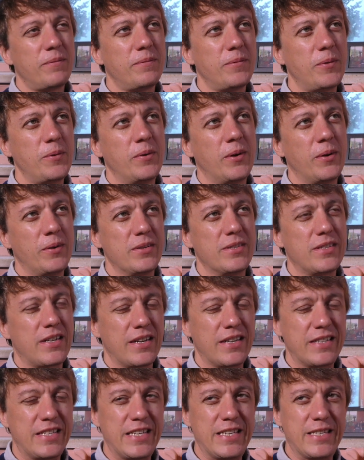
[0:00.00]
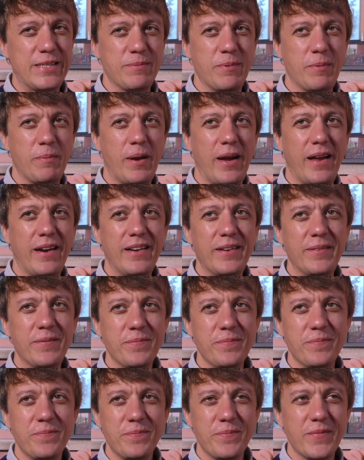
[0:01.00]
we would always kind of tease him about it.
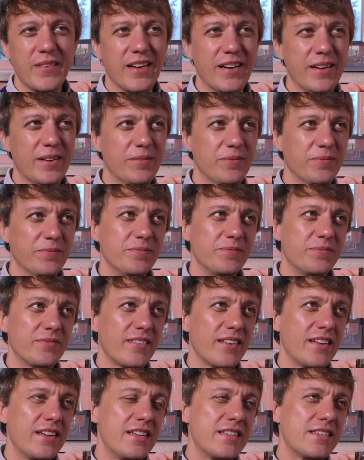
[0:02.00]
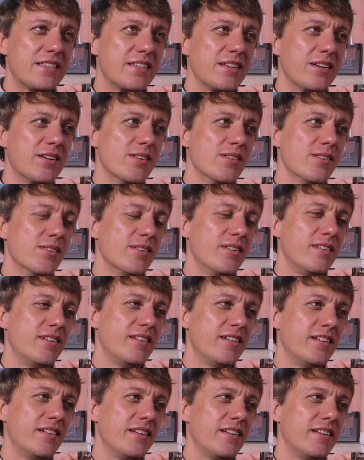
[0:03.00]
So,
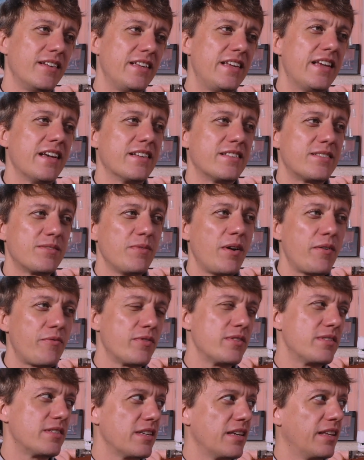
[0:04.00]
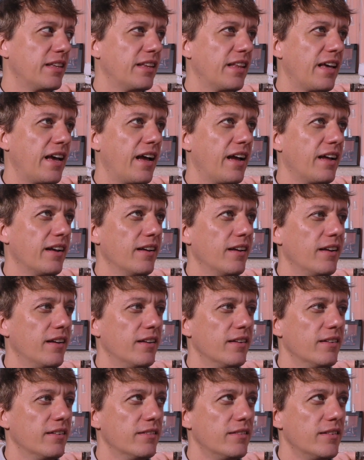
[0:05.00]
yeah, it's referencing that,
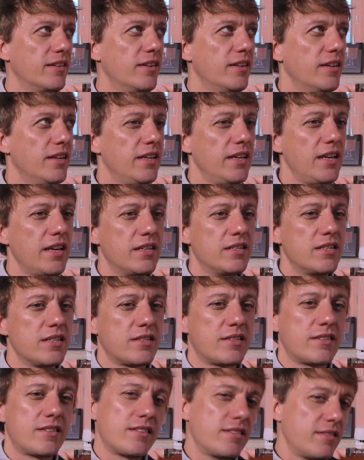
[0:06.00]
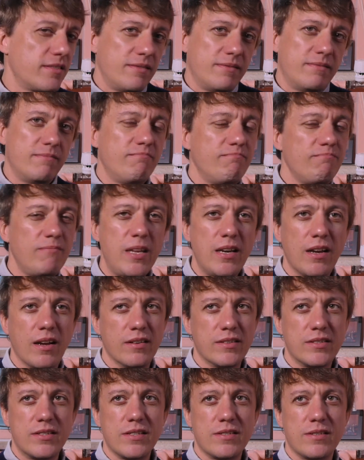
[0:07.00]
and, yeah, just, you
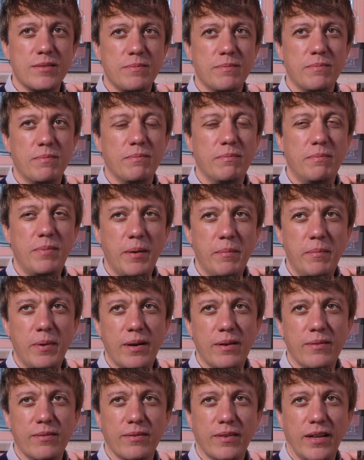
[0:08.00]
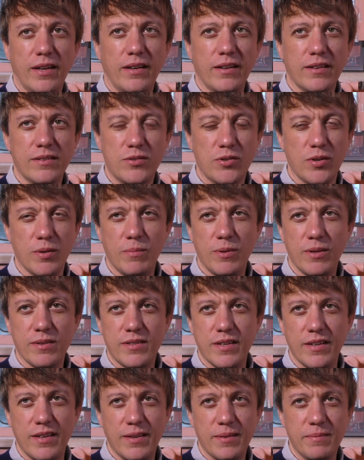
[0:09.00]
know, it's just a bit of, like, a
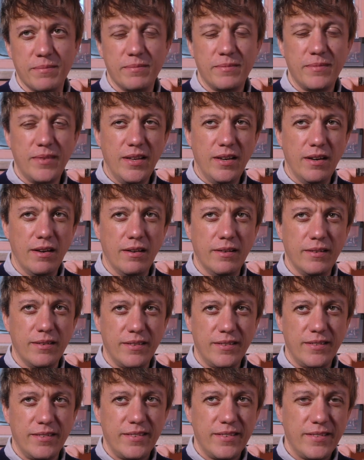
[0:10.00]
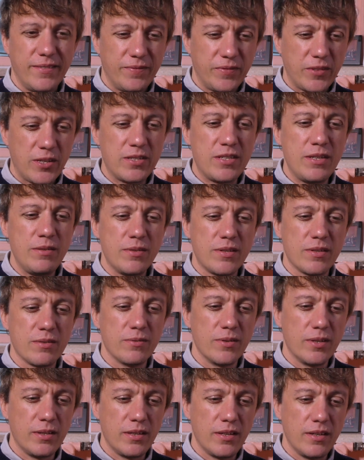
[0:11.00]
tribute to him, you know. Because he was
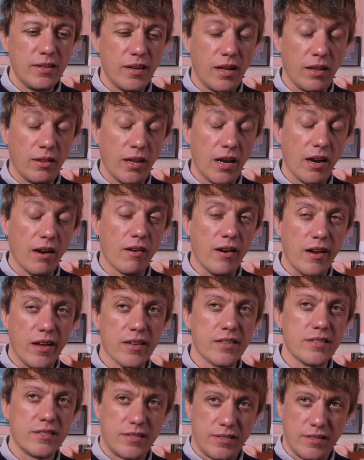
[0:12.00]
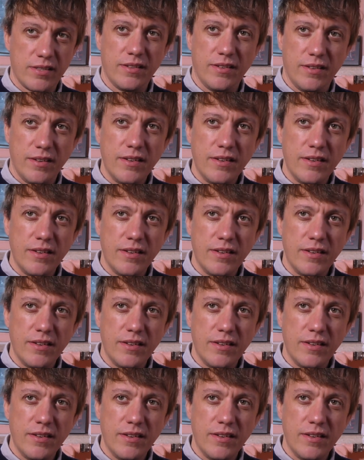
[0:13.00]
a really hilarious,